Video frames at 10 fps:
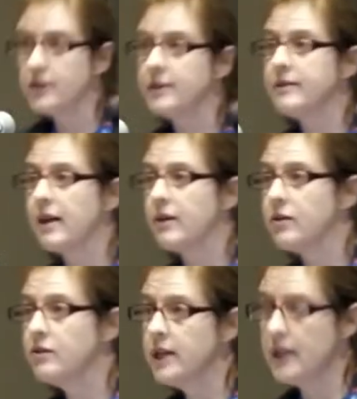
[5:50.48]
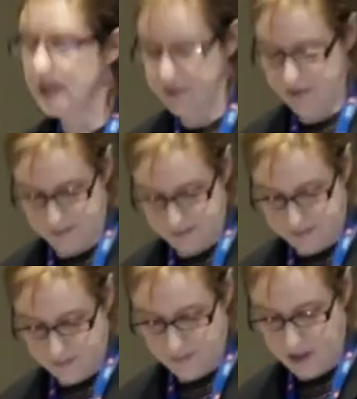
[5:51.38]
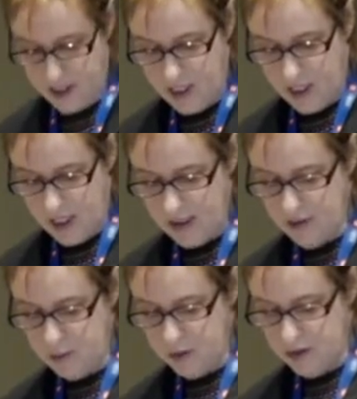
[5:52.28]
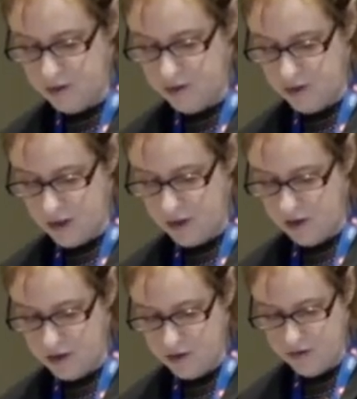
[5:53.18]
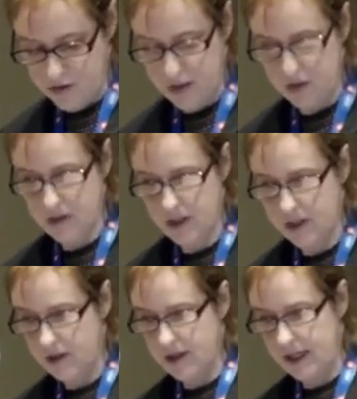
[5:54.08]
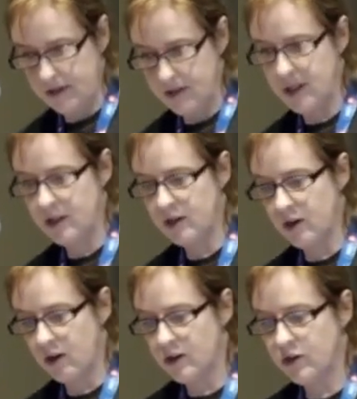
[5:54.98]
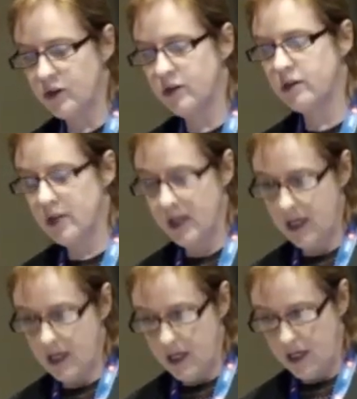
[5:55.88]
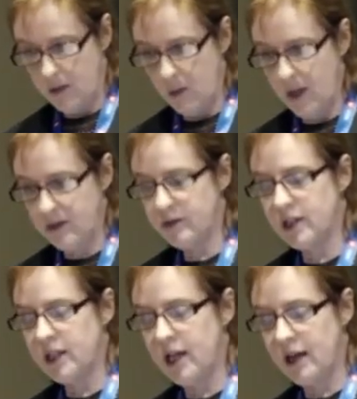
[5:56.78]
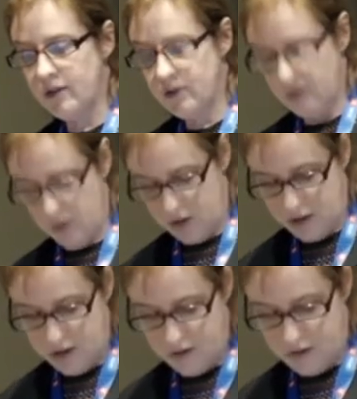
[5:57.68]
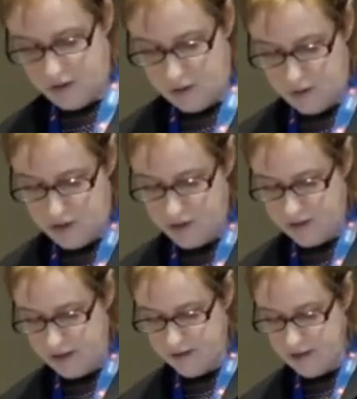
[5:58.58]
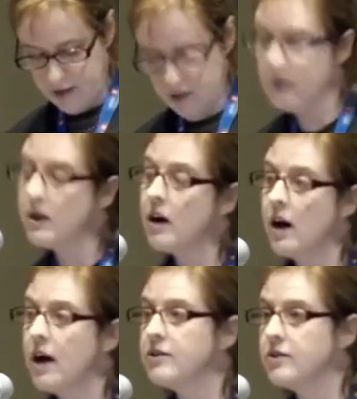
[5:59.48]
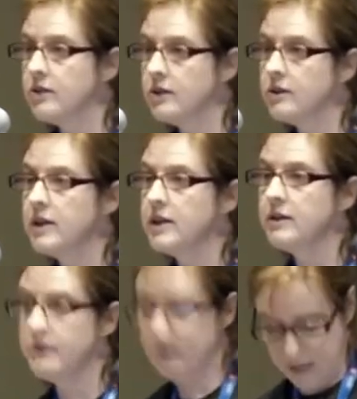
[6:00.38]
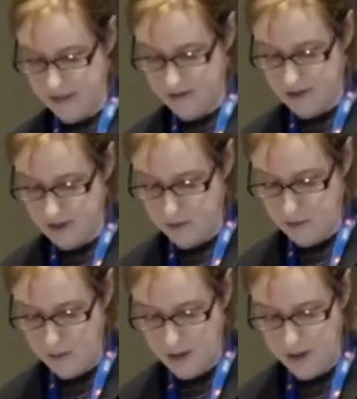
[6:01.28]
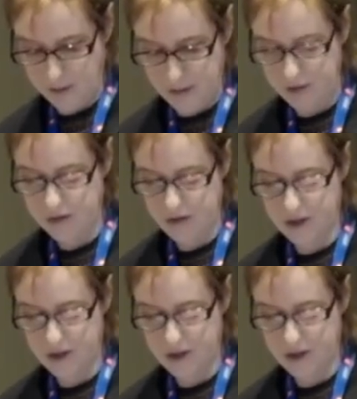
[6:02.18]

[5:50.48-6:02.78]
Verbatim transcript: orogen in South Greenland, and other Proterozoic orogens, including the Nagssugtoqidian orogen in West Greenland, which, is, uh, which extends under the ice to the correlative Ammassalik mobile